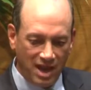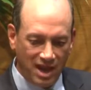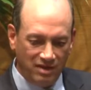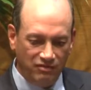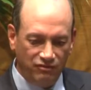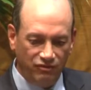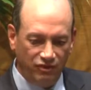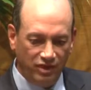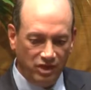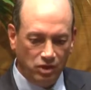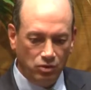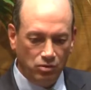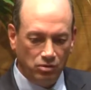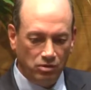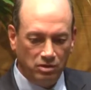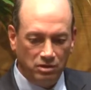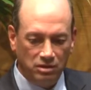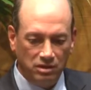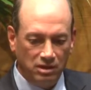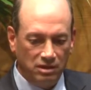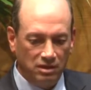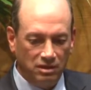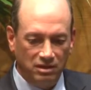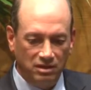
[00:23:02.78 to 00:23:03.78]
had
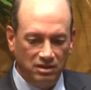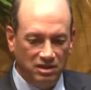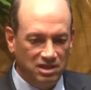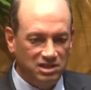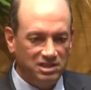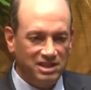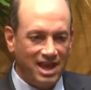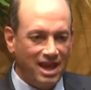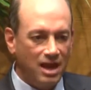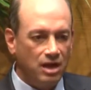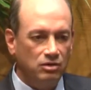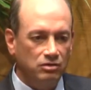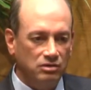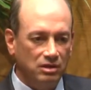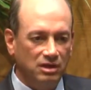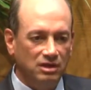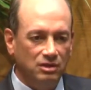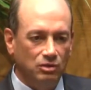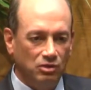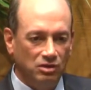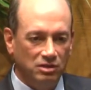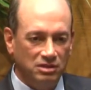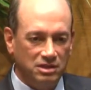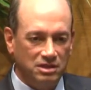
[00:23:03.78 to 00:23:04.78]
figured this out
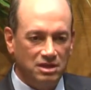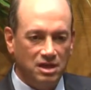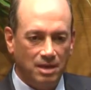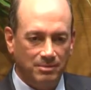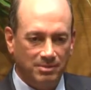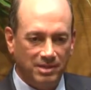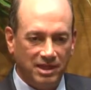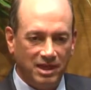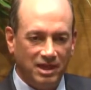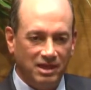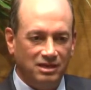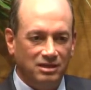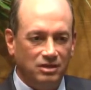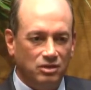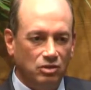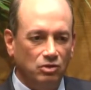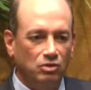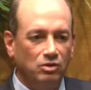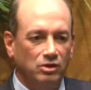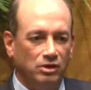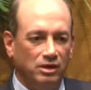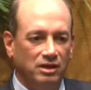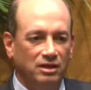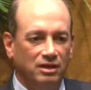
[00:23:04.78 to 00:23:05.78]
in all its complicated
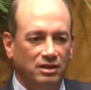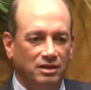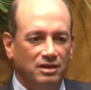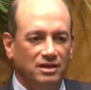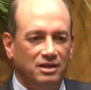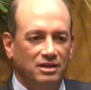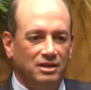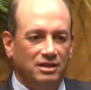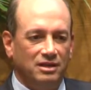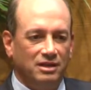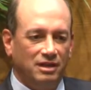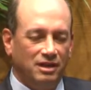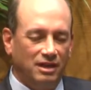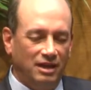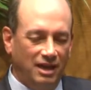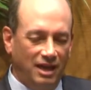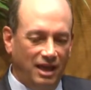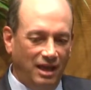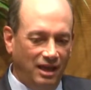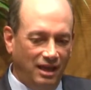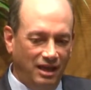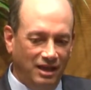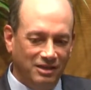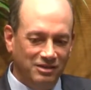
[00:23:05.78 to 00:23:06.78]
glory.
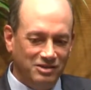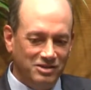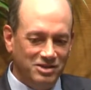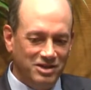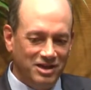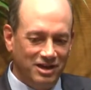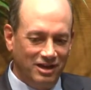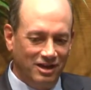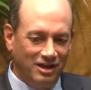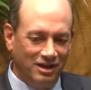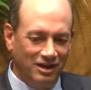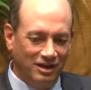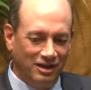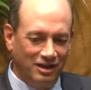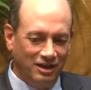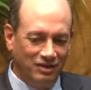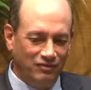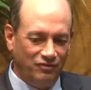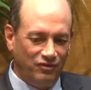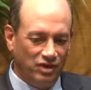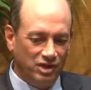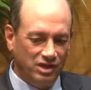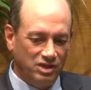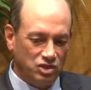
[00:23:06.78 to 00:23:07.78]
And
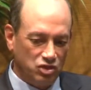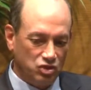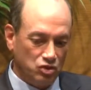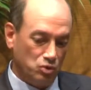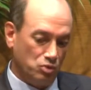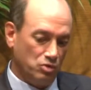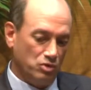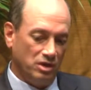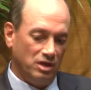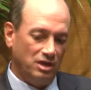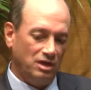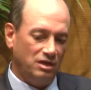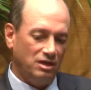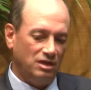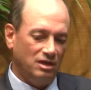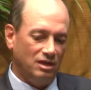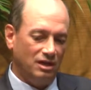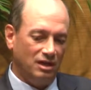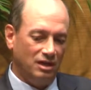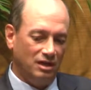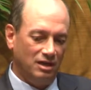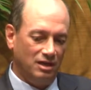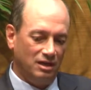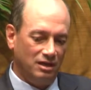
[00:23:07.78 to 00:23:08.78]
funny story,
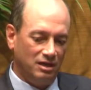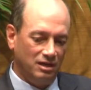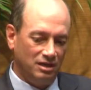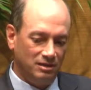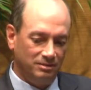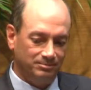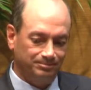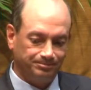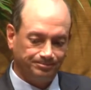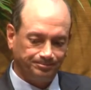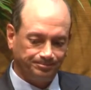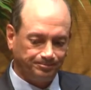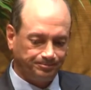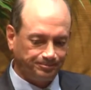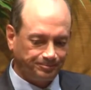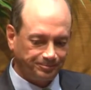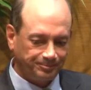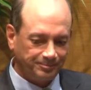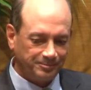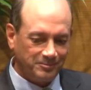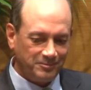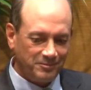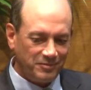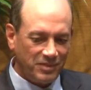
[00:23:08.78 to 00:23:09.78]

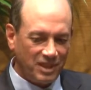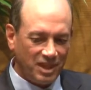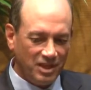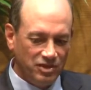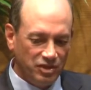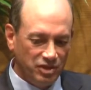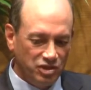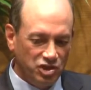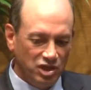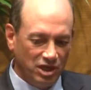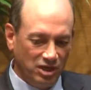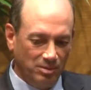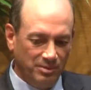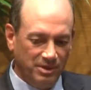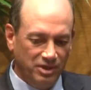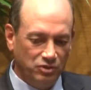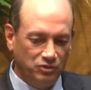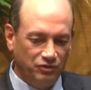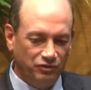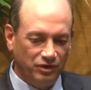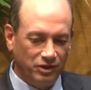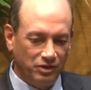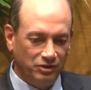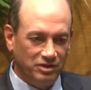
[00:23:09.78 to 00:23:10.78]
the gentleman
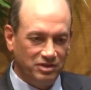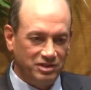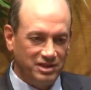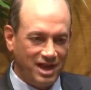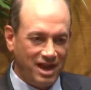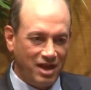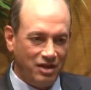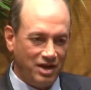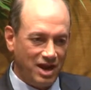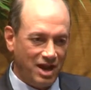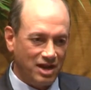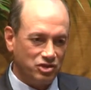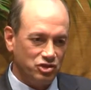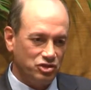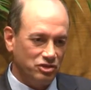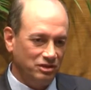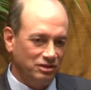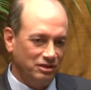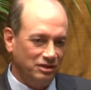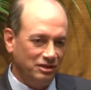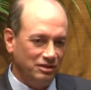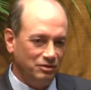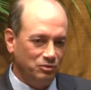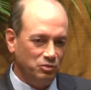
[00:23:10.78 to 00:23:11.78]
who figured this out
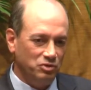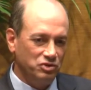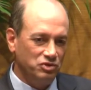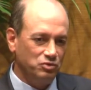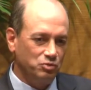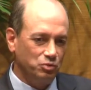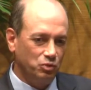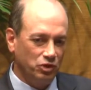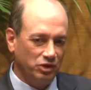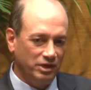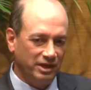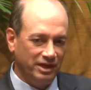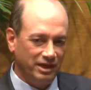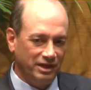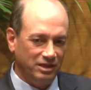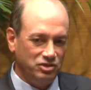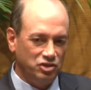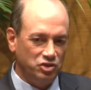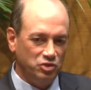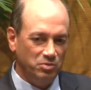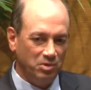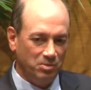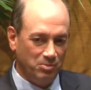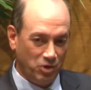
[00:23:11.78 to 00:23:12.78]
actually was working at a
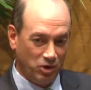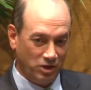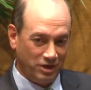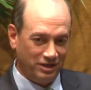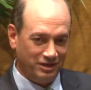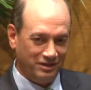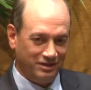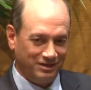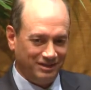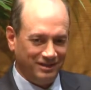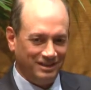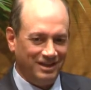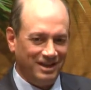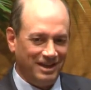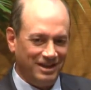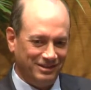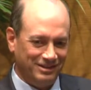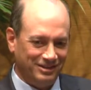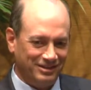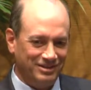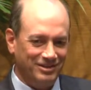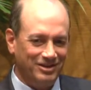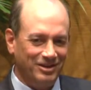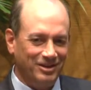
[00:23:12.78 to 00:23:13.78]
supermarket
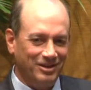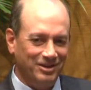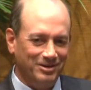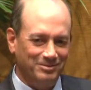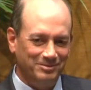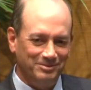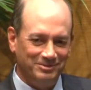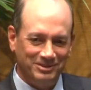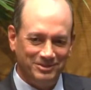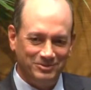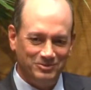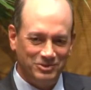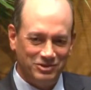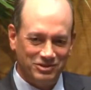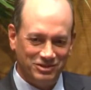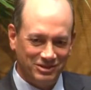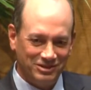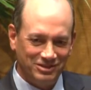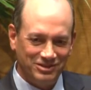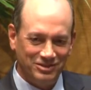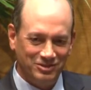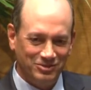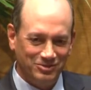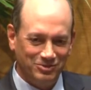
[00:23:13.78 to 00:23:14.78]
at the time. He was
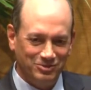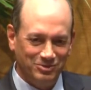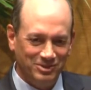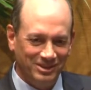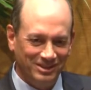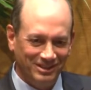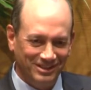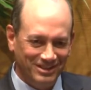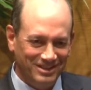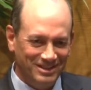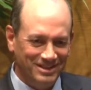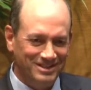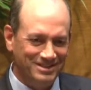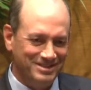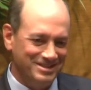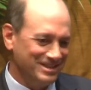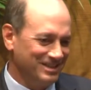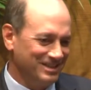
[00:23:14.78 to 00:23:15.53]
just a really